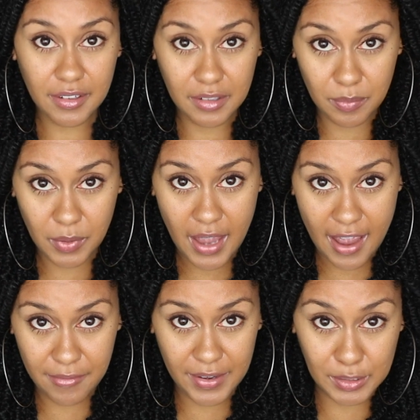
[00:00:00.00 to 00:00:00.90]
going to
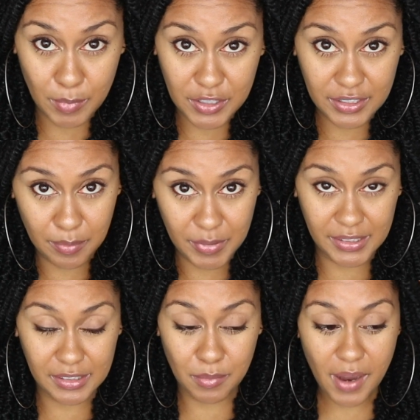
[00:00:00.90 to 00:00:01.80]
have as much
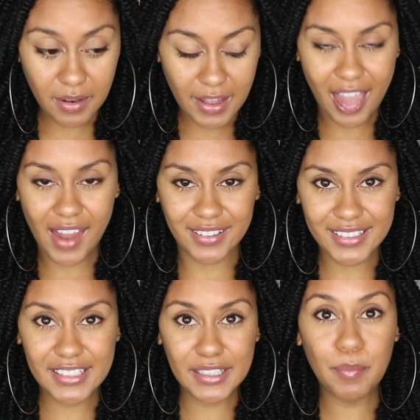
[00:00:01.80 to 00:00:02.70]

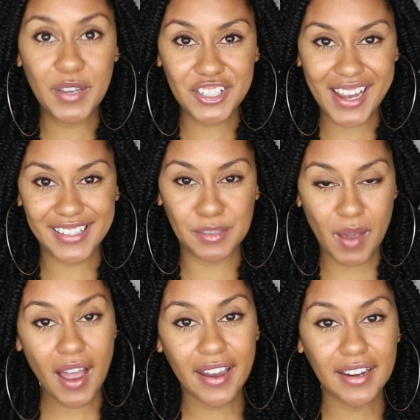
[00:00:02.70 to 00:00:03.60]
slippage as
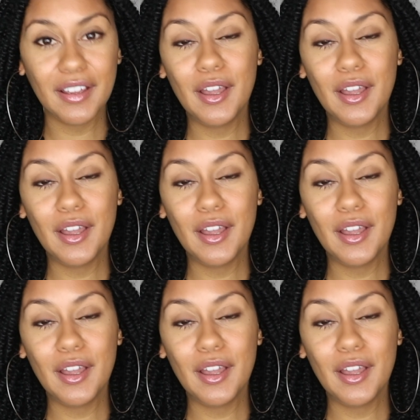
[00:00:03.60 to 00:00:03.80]
mine.